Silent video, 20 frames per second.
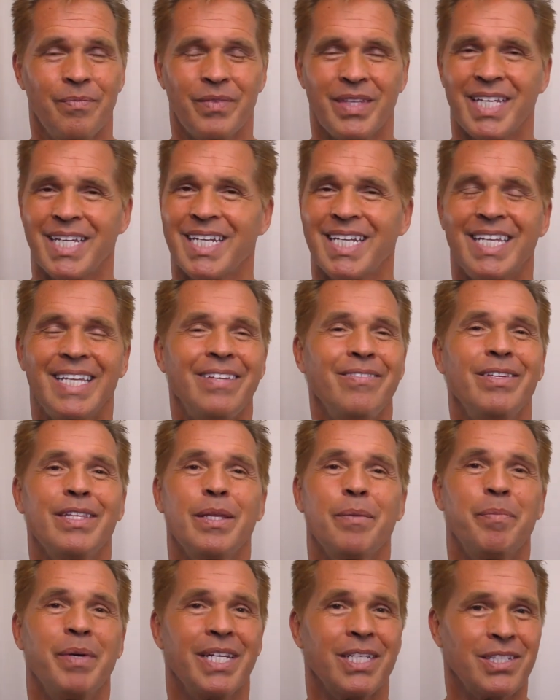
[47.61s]
that even
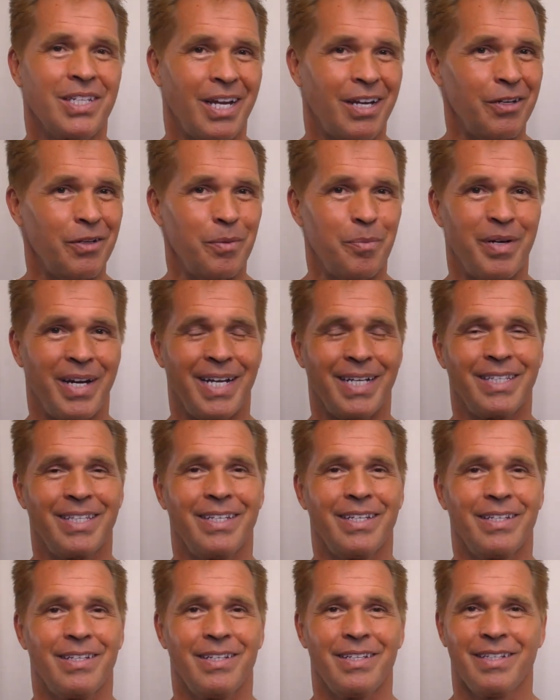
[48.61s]
the best
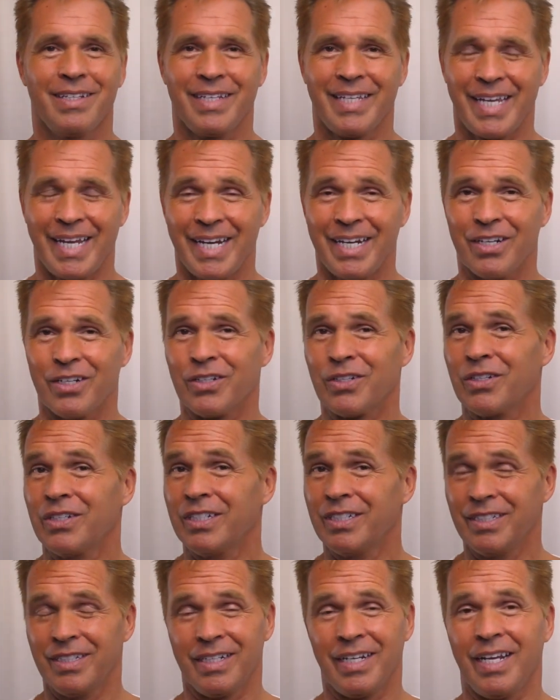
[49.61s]
chiropractic care
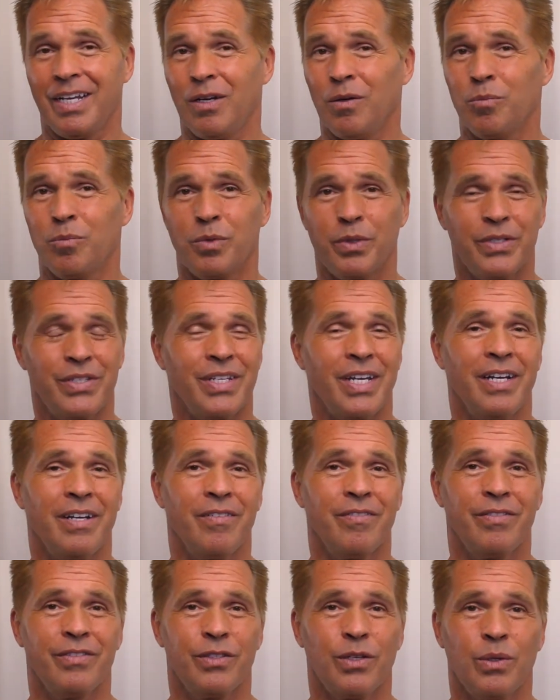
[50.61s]
couldn't help
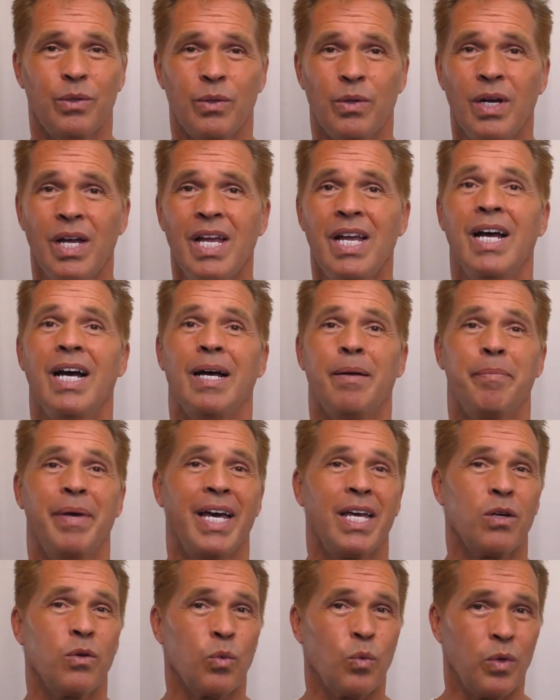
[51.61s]
resolve. So I
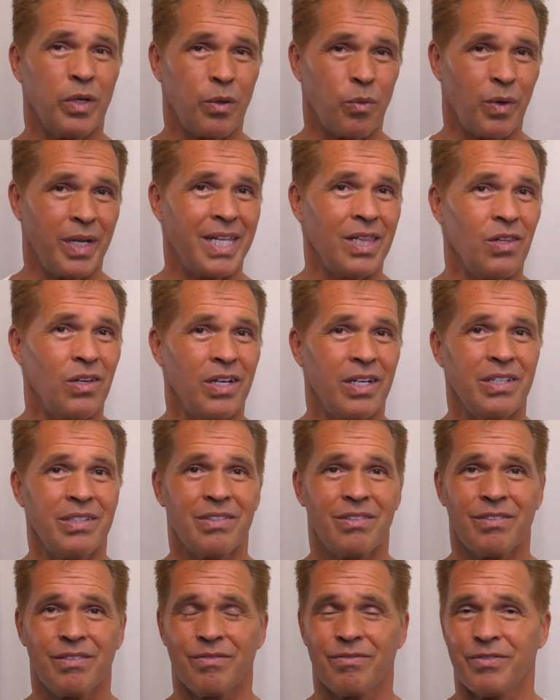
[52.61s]
battled with weight
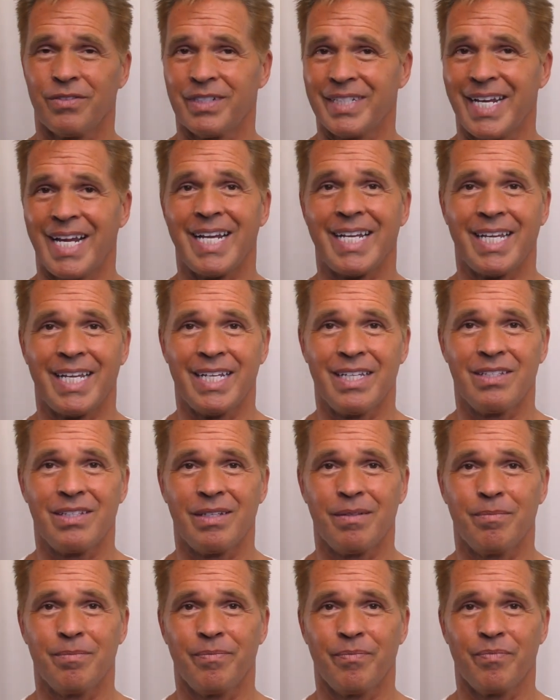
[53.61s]
loss for decades,
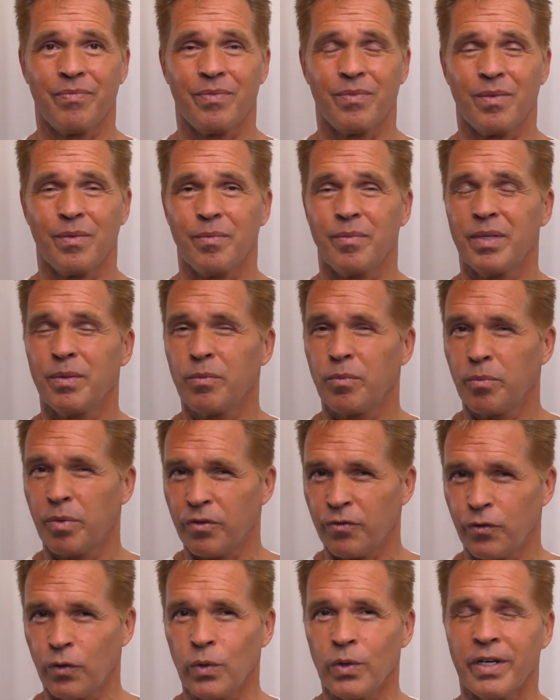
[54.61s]
and
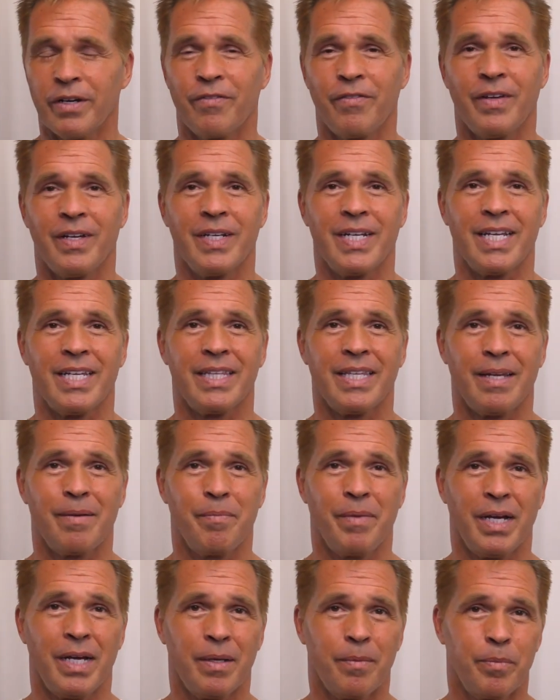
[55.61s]
before I found out that
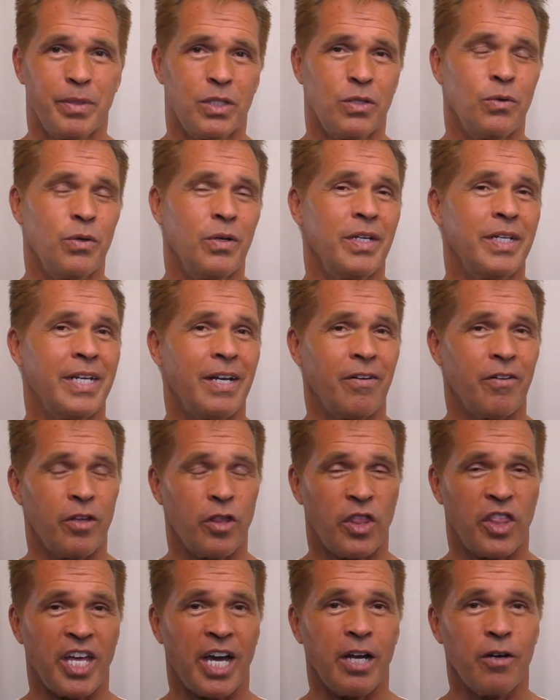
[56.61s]
my pituitary,
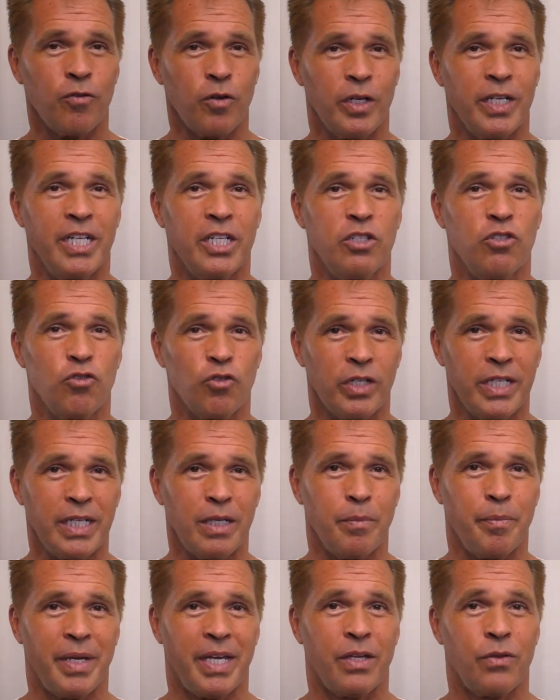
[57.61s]
thyroid,
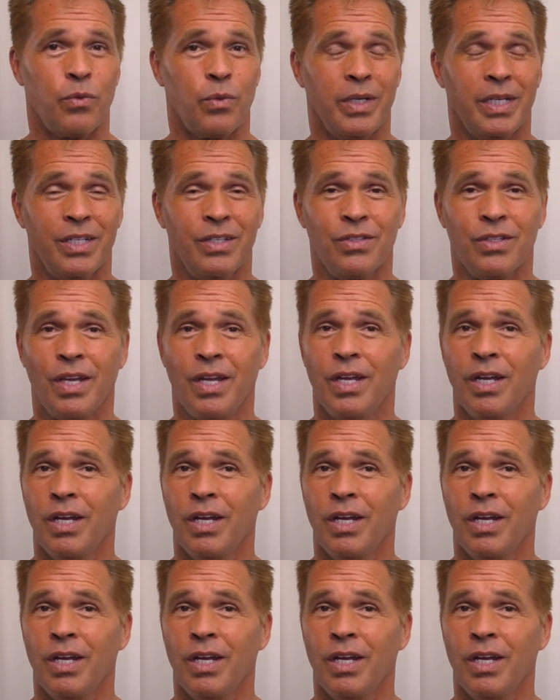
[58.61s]
adrenal pathways